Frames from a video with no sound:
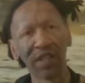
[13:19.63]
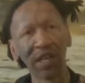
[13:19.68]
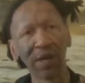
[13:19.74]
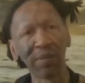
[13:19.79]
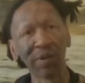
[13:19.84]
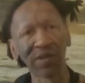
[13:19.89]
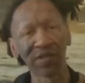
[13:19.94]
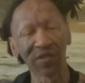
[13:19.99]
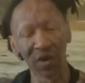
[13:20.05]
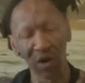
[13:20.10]
the
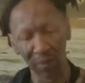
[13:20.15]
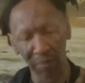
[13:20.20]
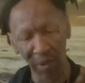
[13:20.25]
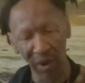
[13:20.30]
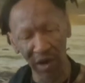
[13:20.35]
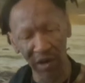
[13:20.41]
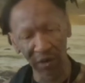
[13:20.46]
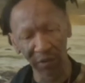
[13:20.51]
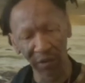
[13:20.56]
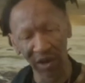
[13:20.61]
MSR
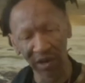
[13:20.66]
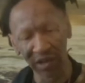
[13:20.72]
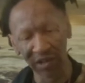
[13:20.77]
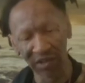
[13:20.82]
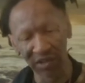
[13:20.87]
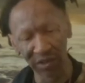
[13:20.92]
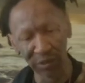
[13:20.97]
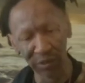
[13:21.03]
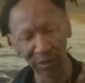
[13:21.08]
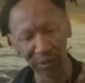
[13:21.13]
pocket rocket
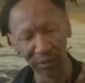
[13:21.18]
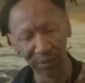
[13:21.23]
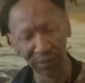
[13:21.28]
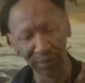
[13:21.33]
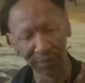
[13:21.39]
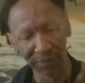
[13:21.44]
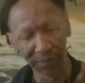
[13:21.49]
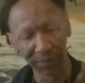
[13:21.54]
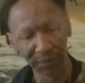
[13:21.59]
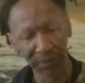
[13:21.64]
2,
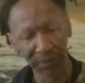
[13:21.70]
